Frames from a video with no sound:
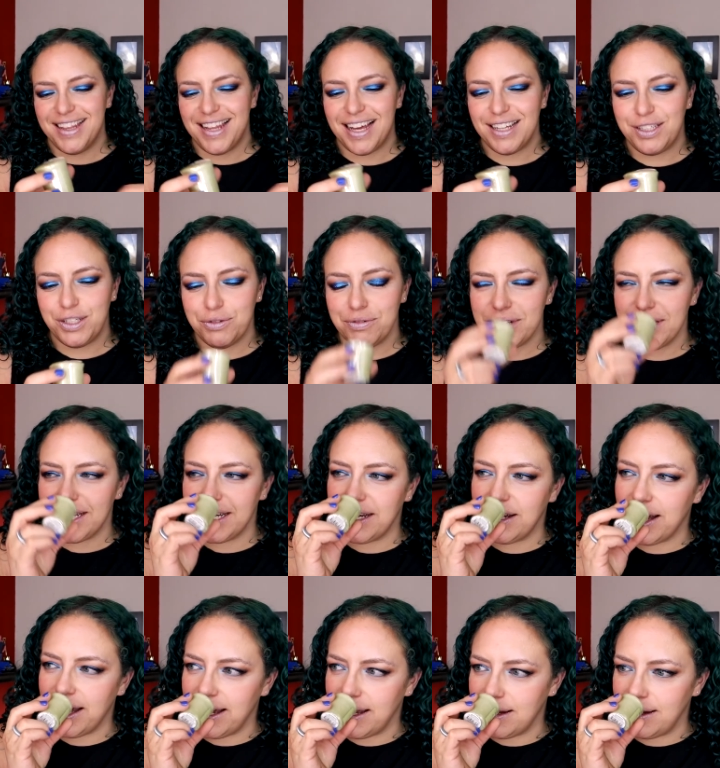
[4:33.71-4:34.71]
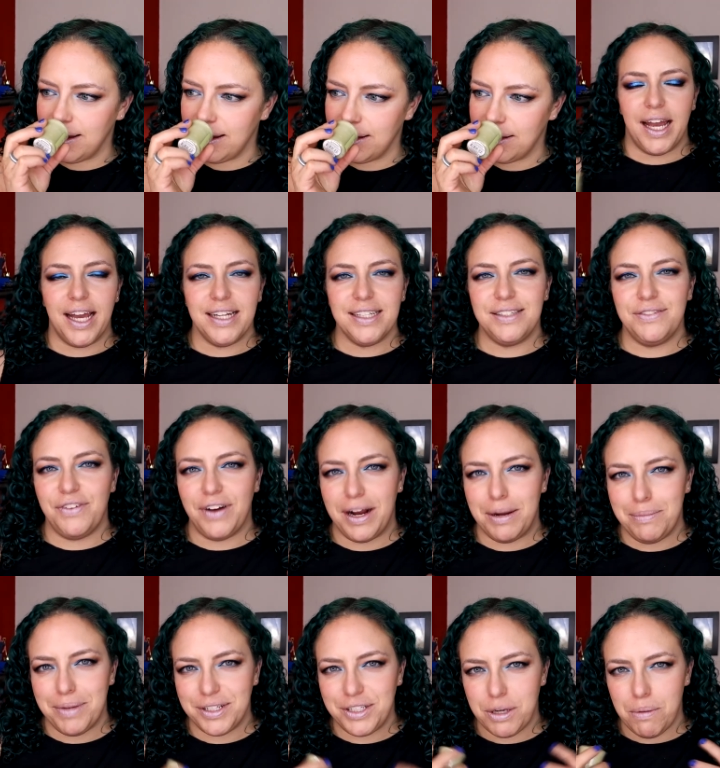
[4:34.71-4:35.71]
that's really good. It's
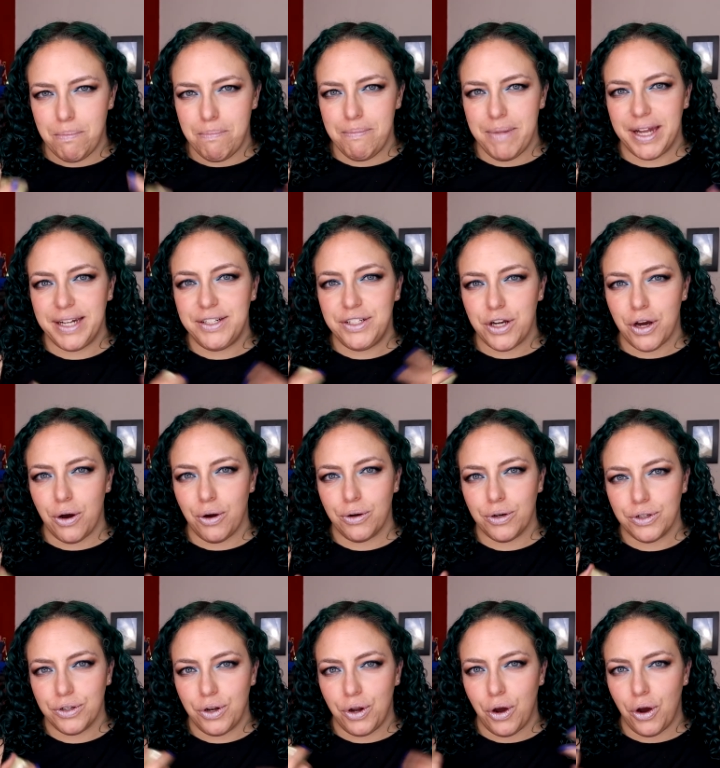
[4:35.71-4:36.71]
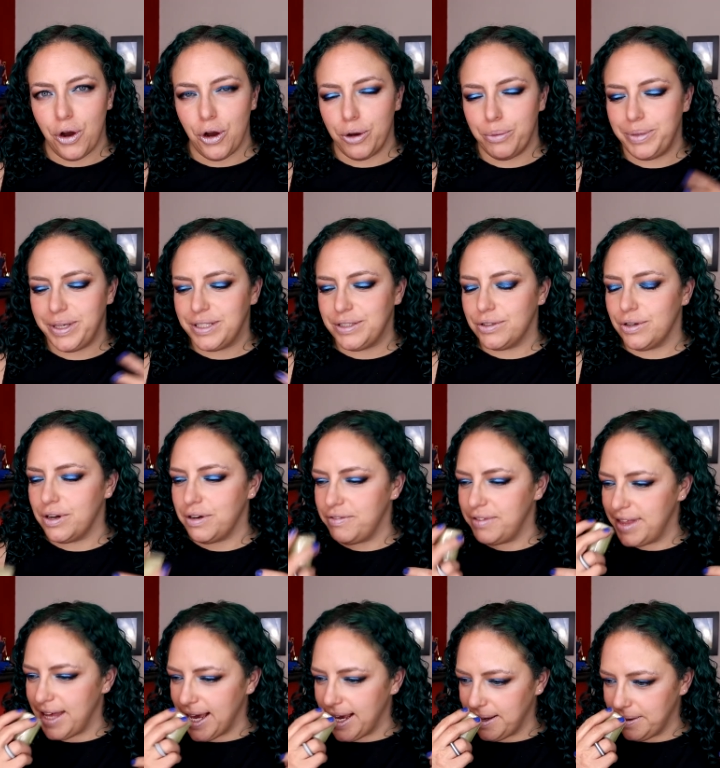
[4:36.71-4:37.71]
very much a mid-tone herby sort of
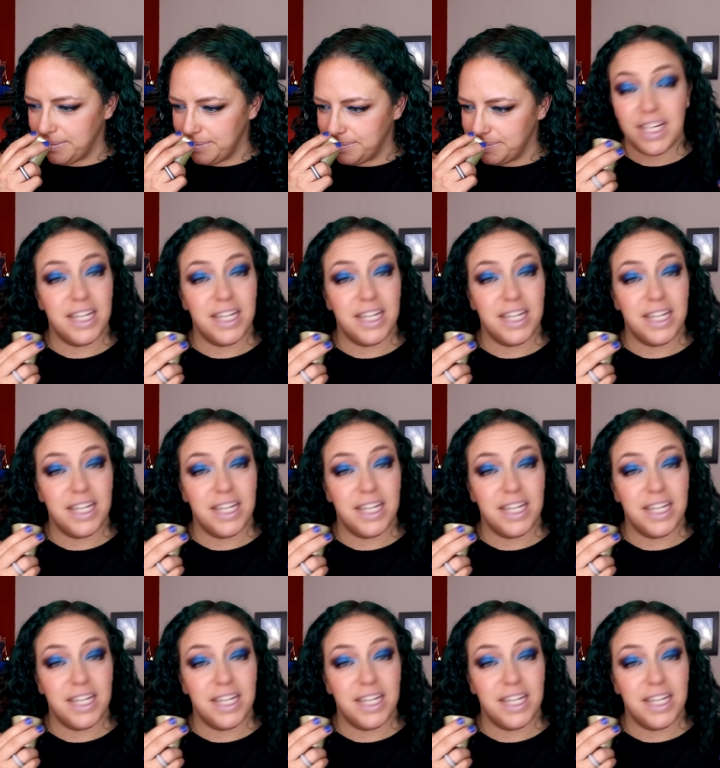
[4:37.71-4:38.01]
thing.